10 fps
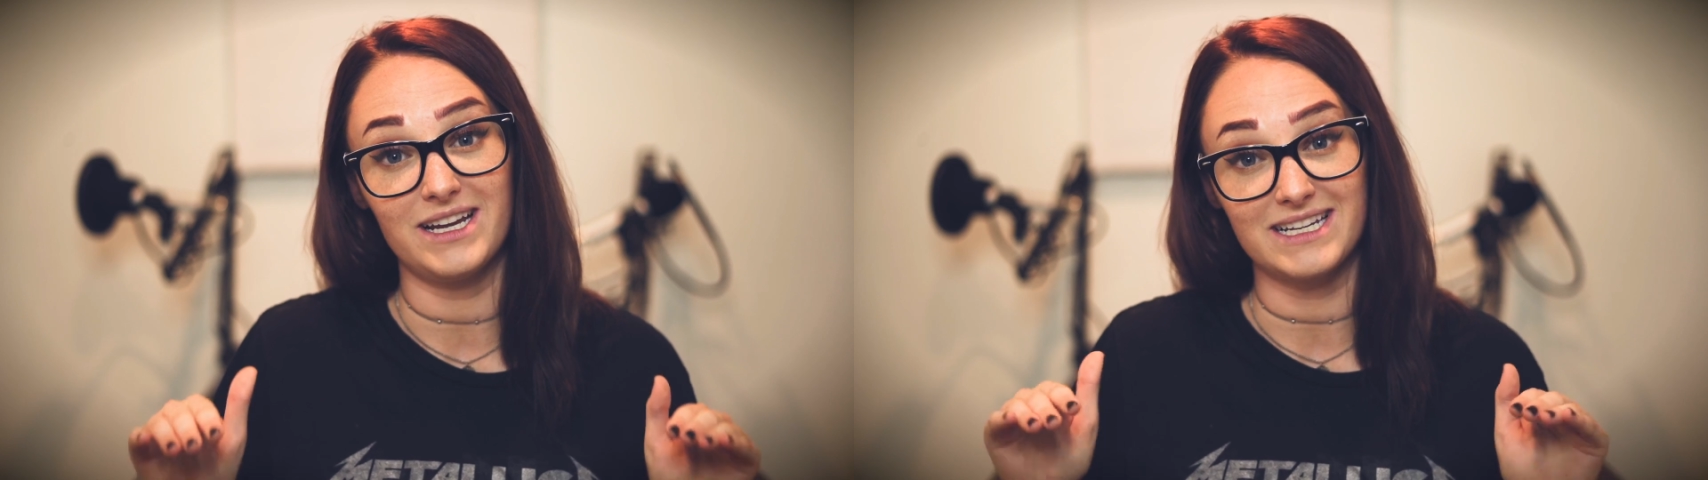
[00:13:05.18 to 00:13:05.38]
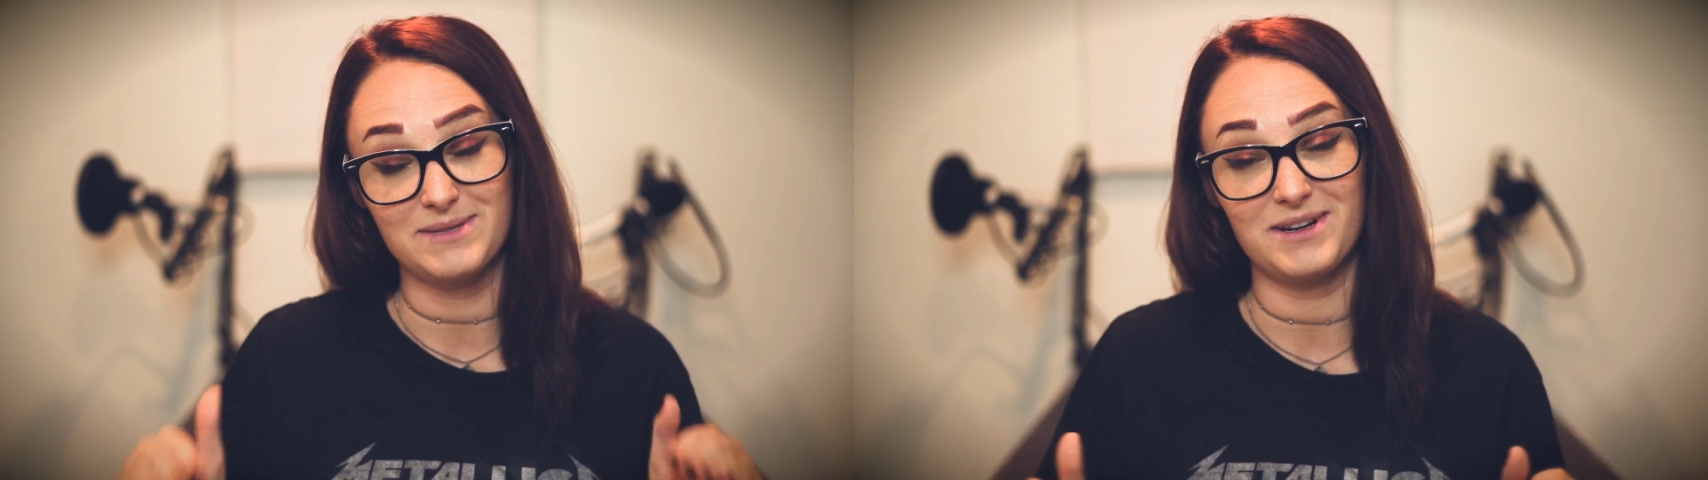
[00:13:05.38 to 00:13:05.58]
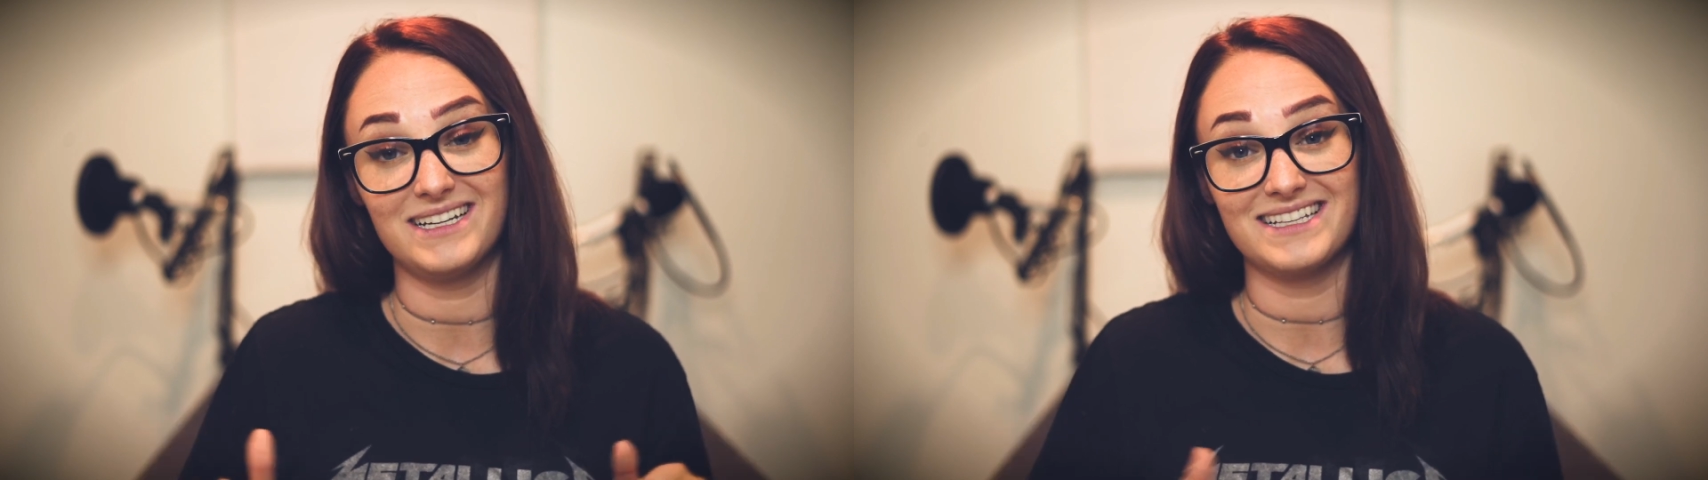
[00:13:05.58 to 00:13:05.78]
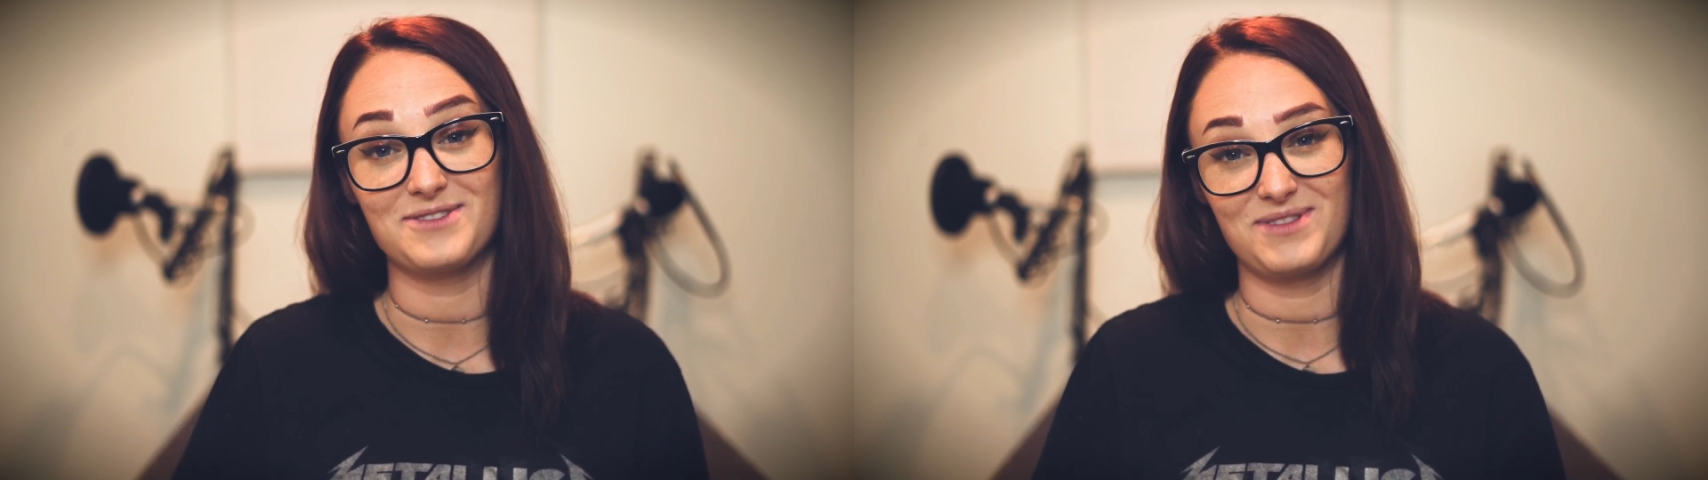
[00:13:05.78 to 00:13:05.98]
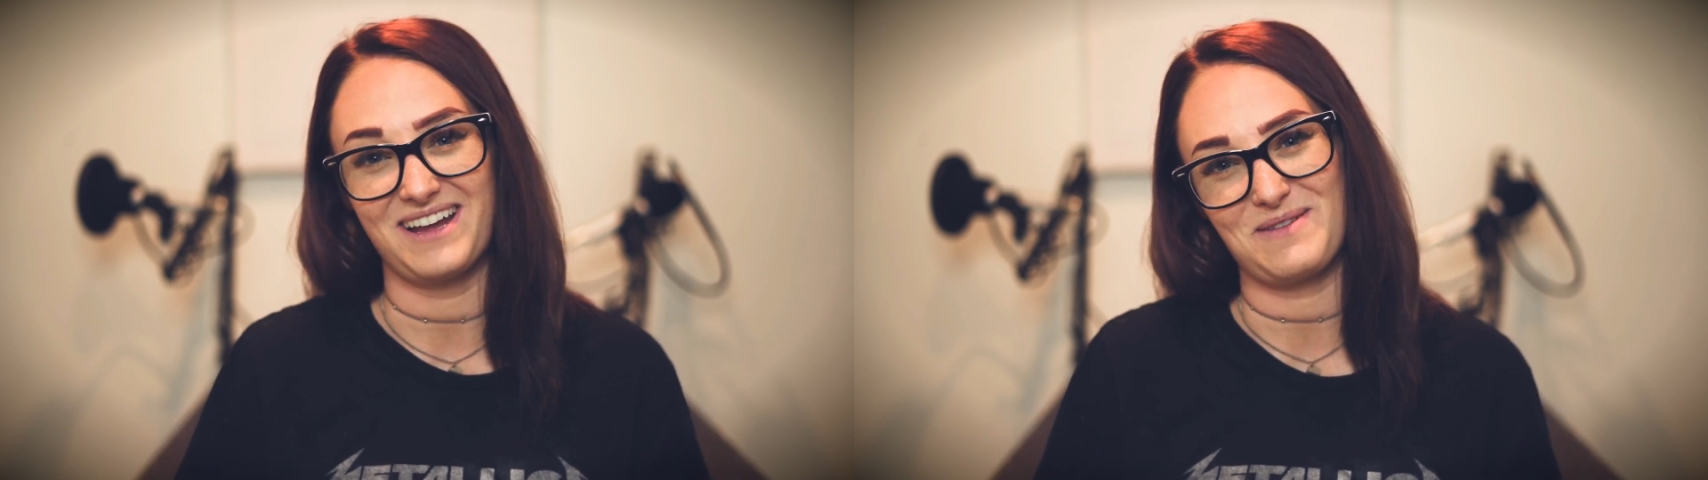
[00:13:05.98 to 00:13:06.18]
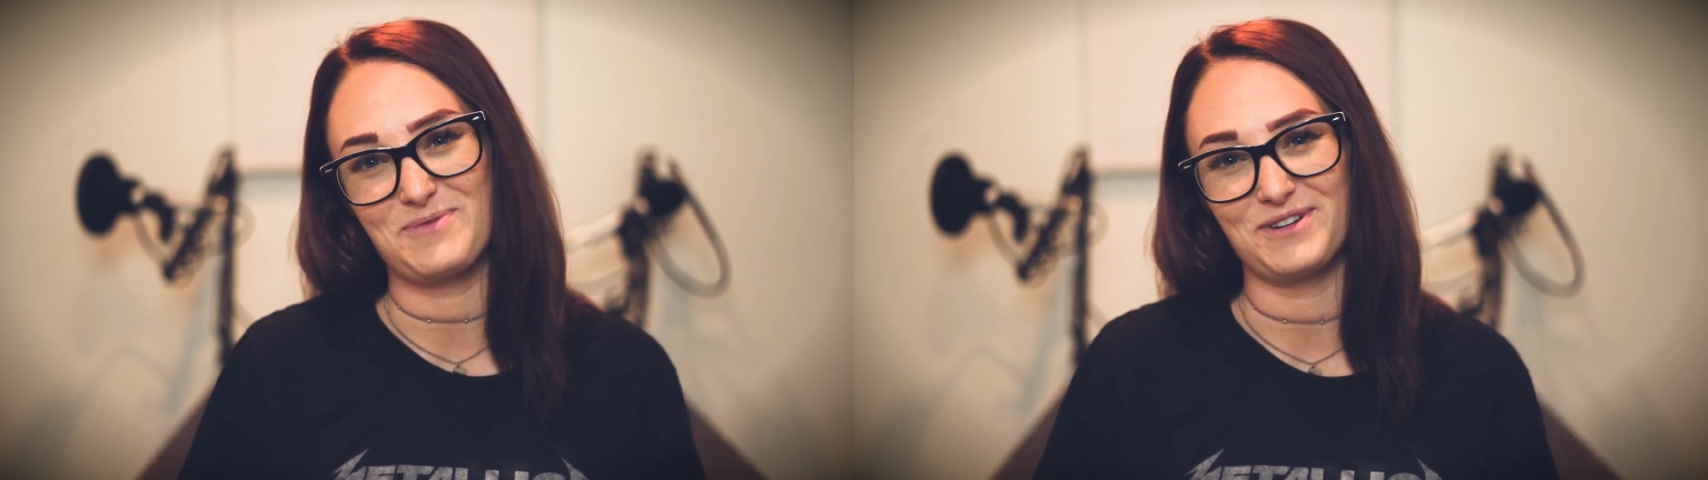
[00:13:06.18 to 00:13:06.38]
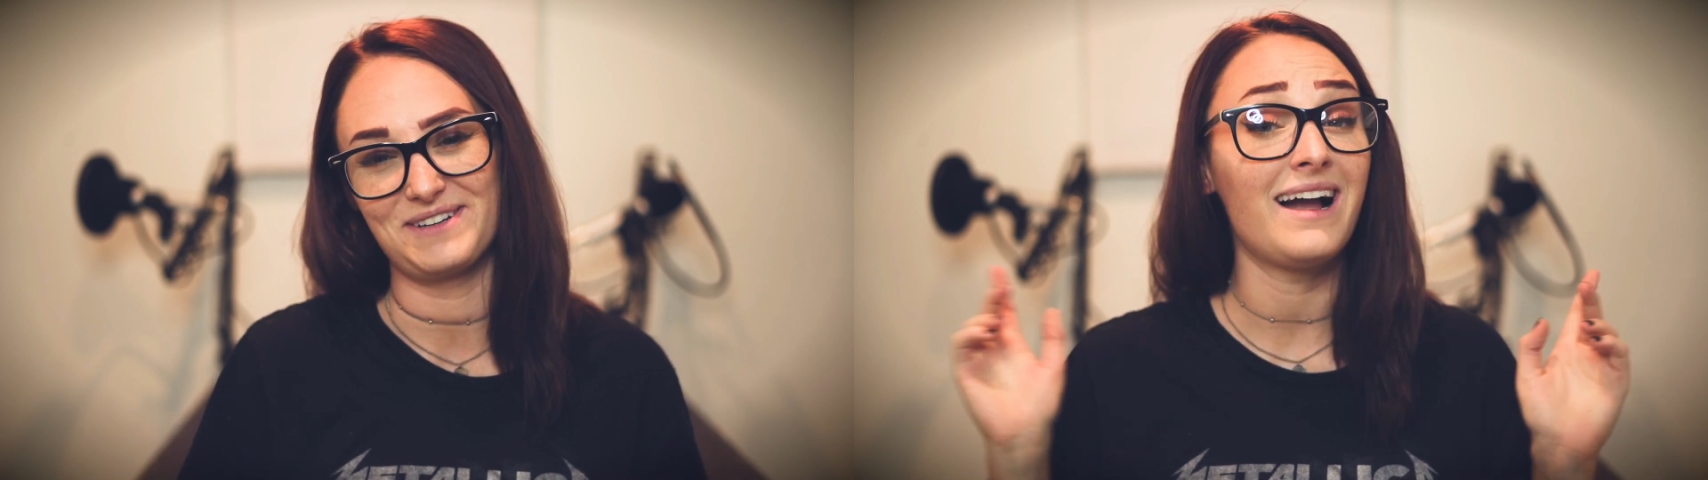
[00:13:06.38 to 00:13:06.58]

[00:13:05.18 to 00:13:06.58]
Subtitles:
experience through the airport.